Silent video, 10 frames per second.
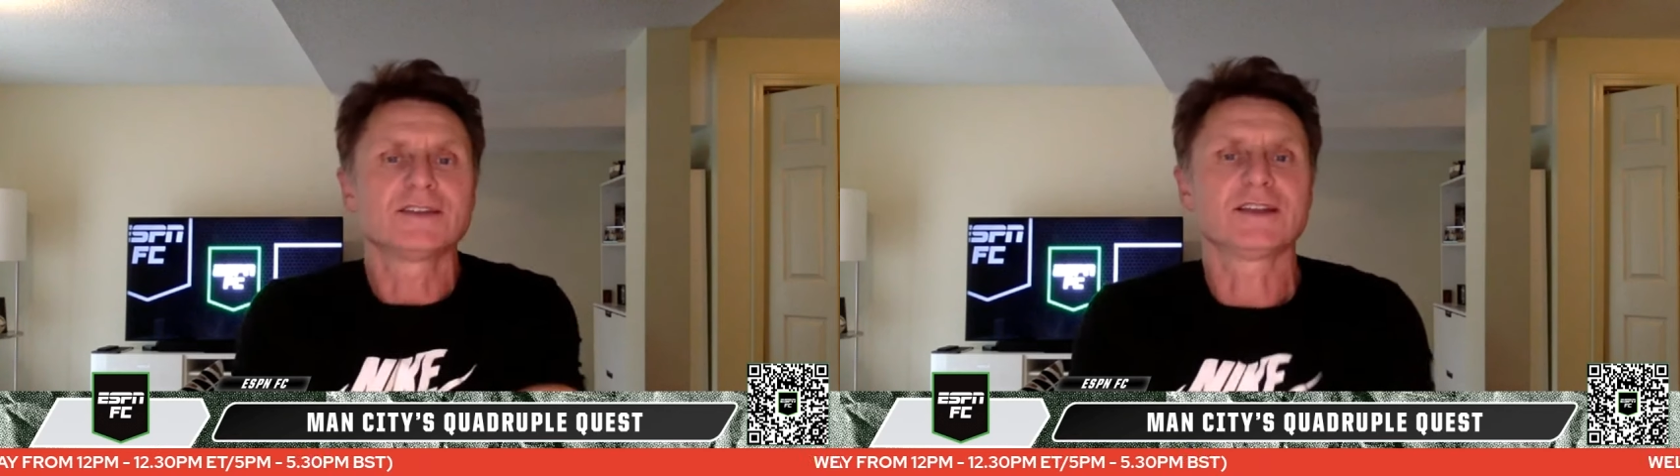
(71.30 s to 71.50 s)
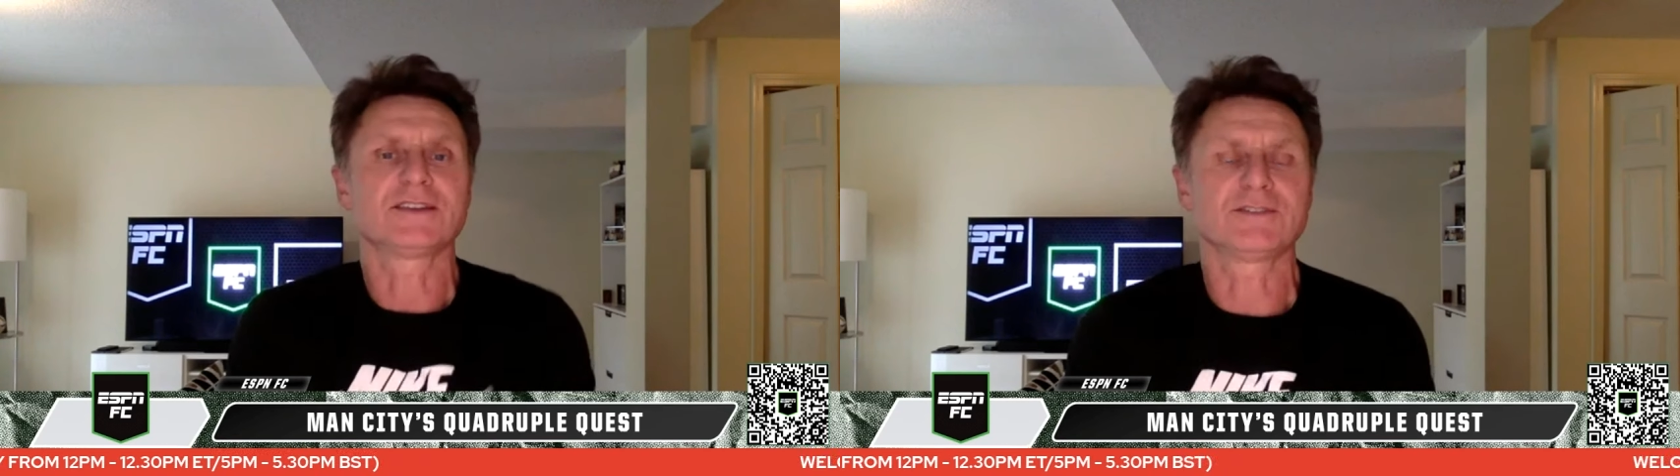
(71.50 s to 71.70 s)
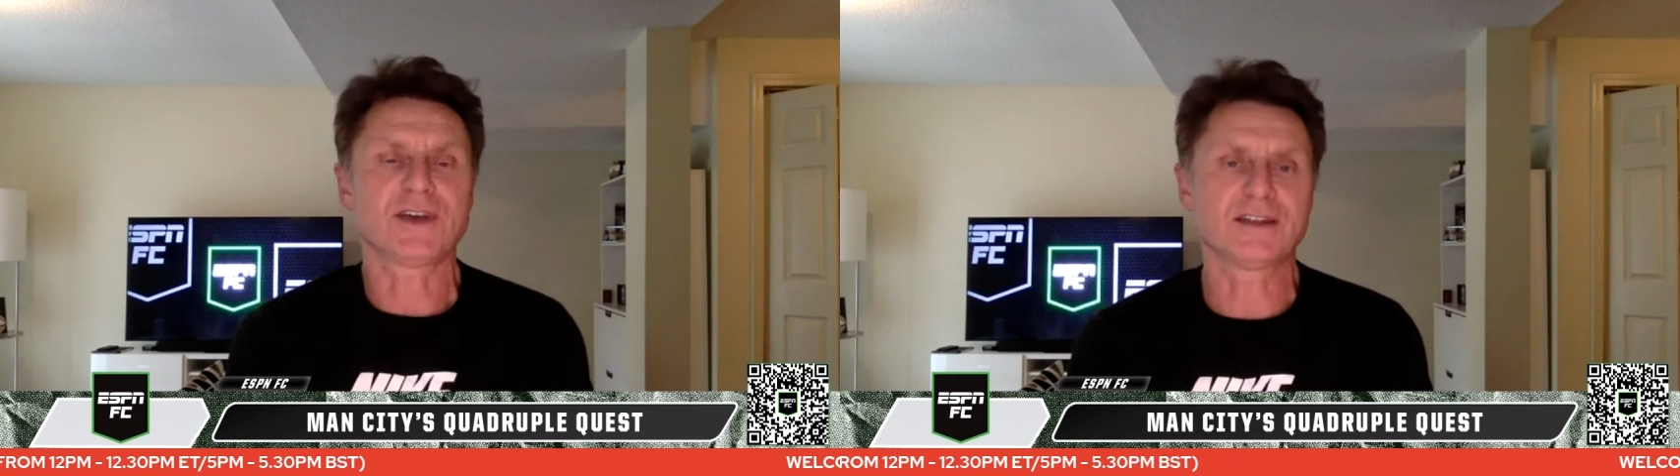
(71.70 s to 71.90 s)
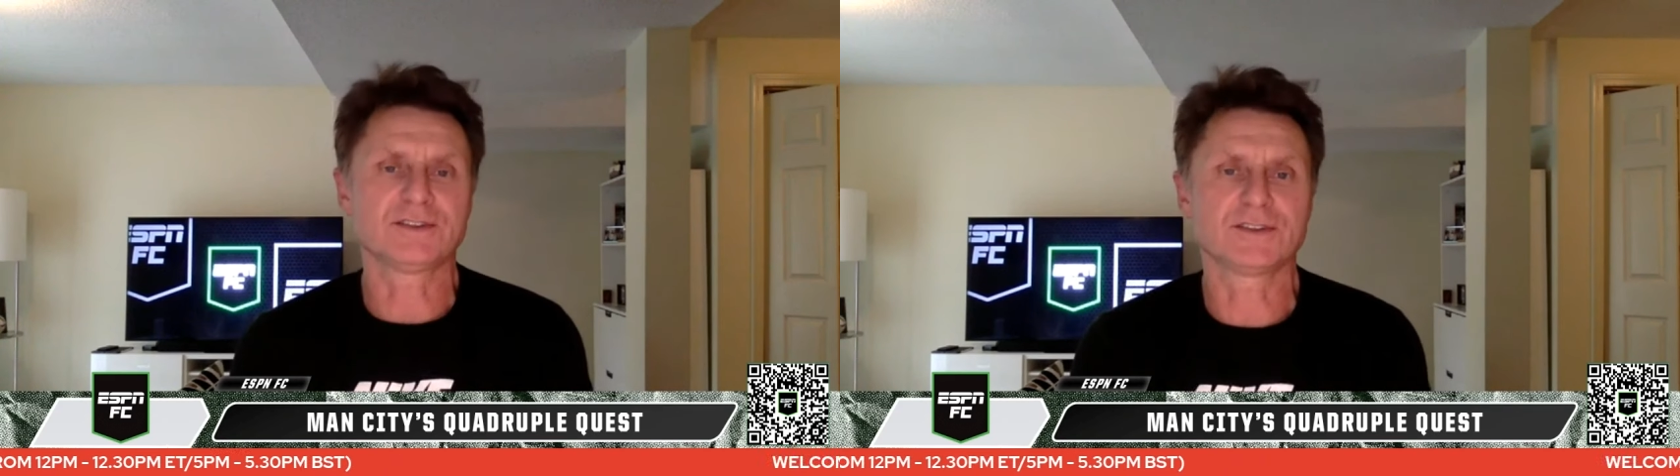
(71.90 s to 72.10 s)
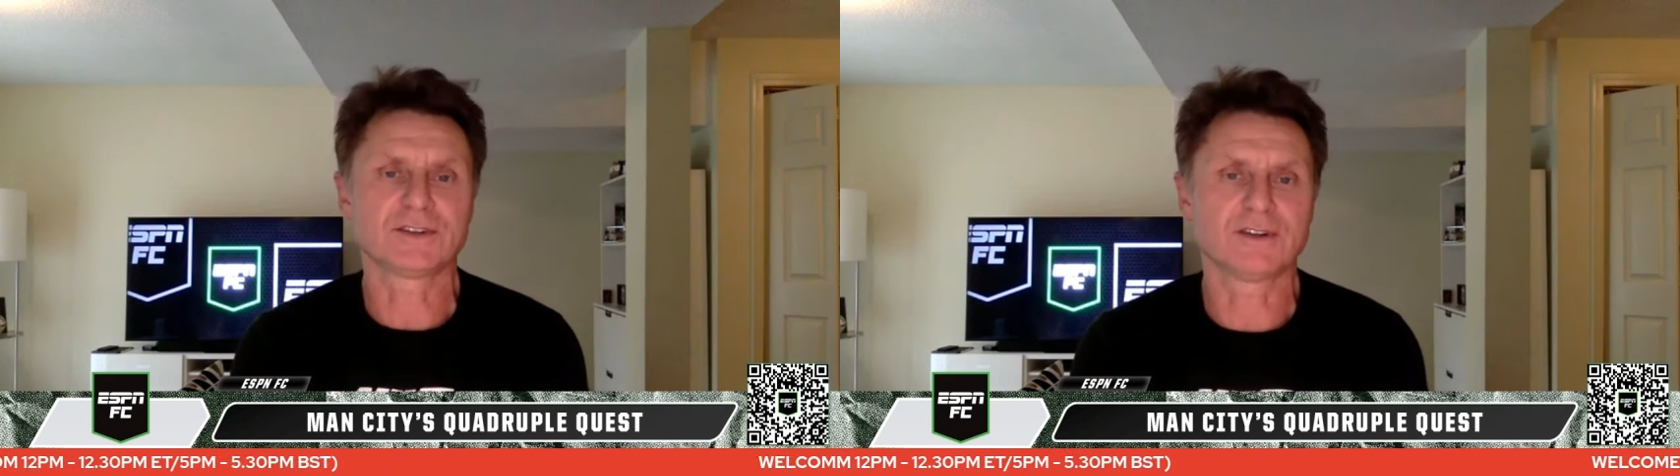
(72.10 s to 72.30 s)
that they've had
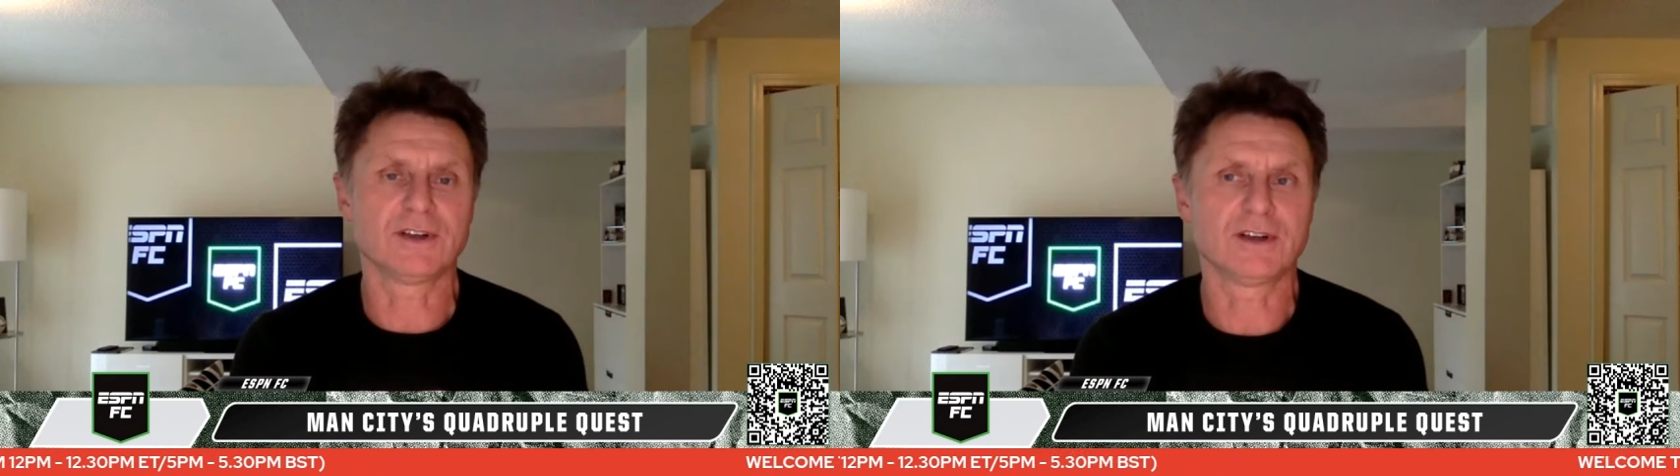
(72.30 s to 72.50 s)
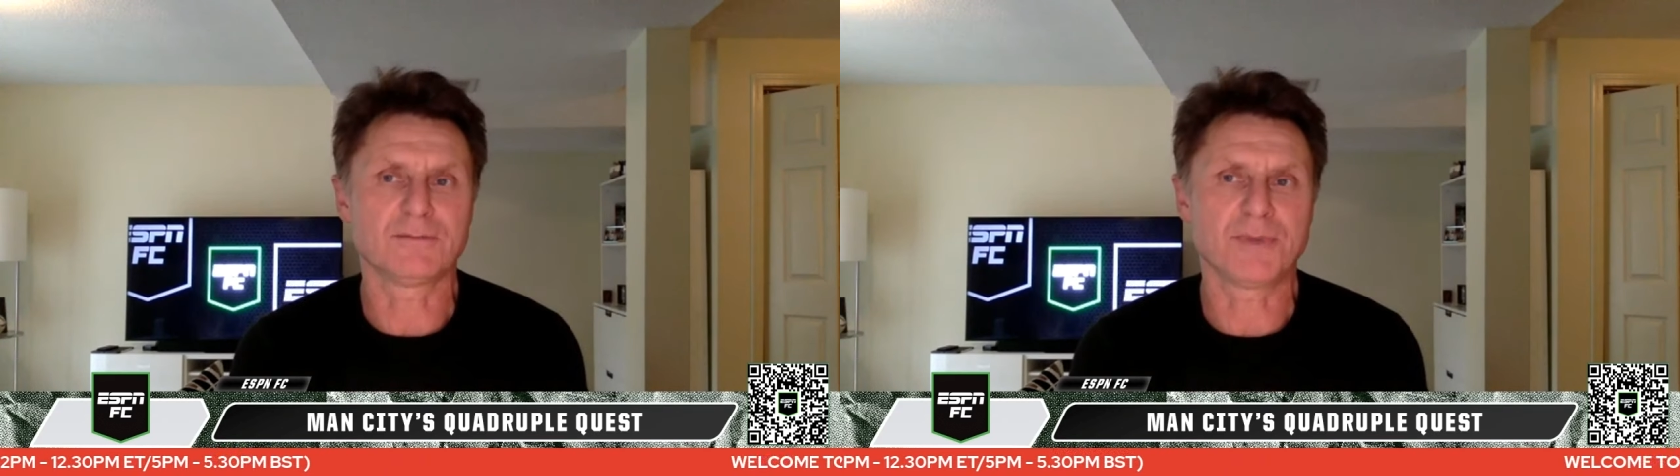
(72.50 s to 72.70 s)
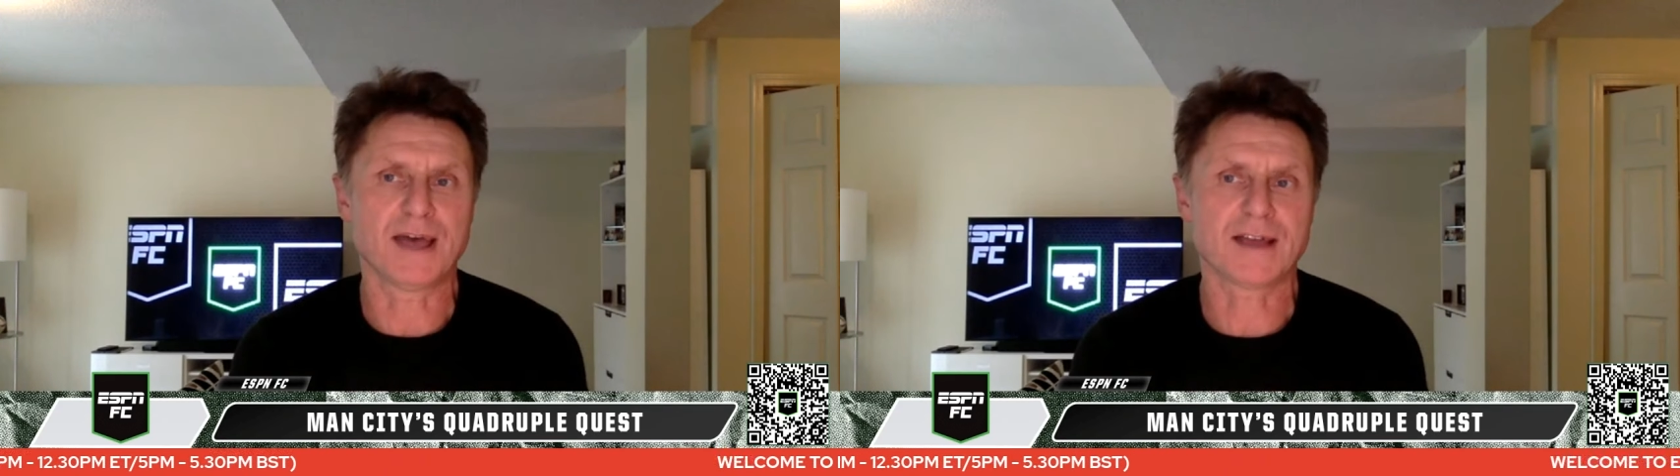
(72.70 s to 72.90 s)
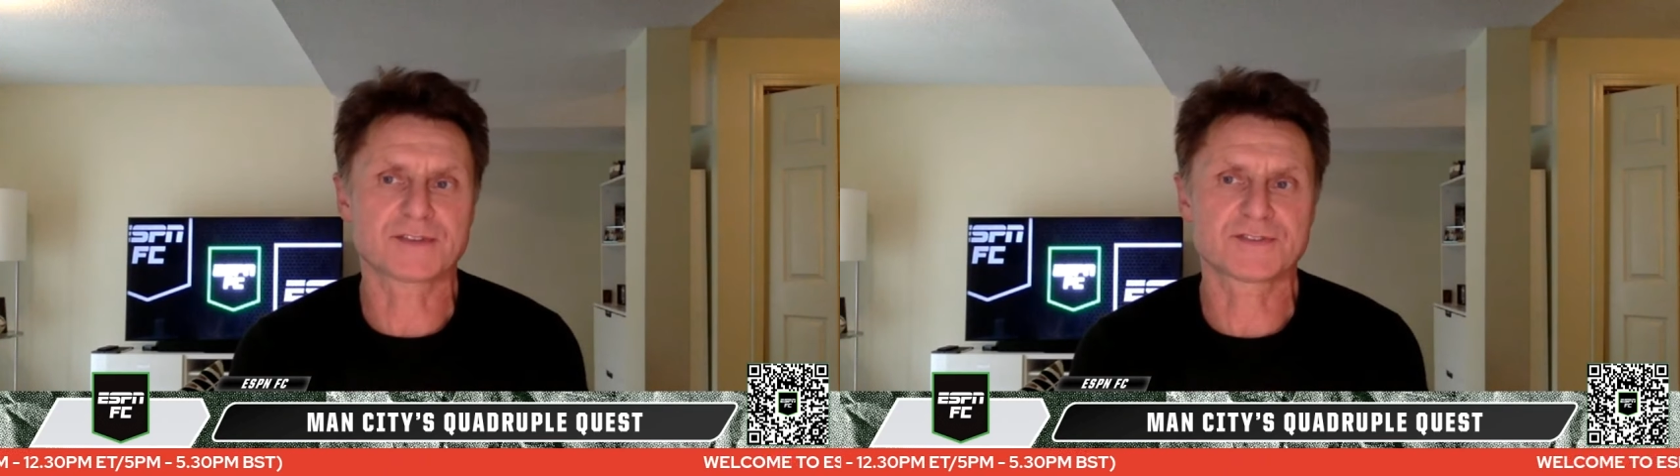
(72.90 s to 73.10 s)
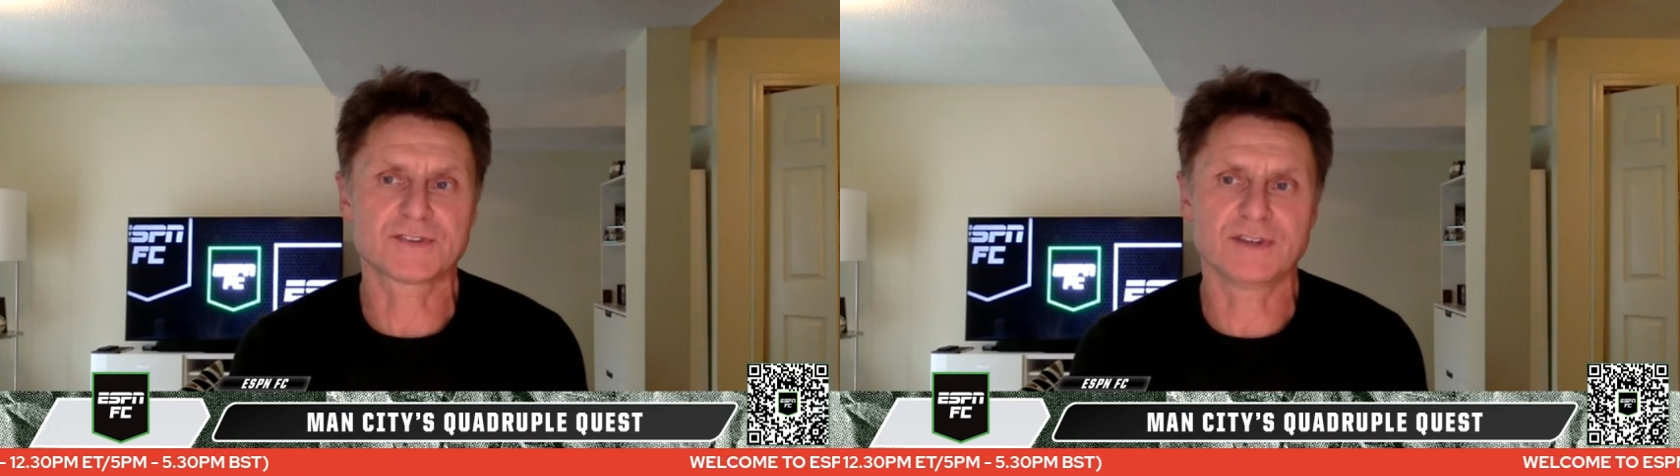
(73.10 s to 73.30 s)
on their uh,
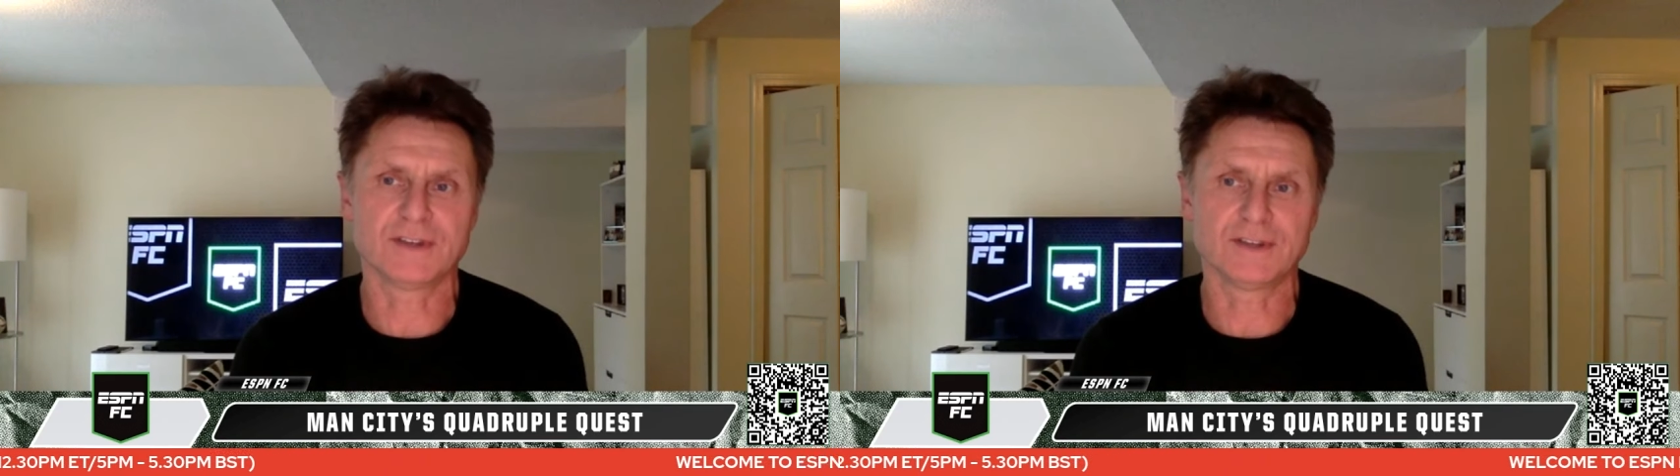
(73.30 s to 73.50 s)
backs uh,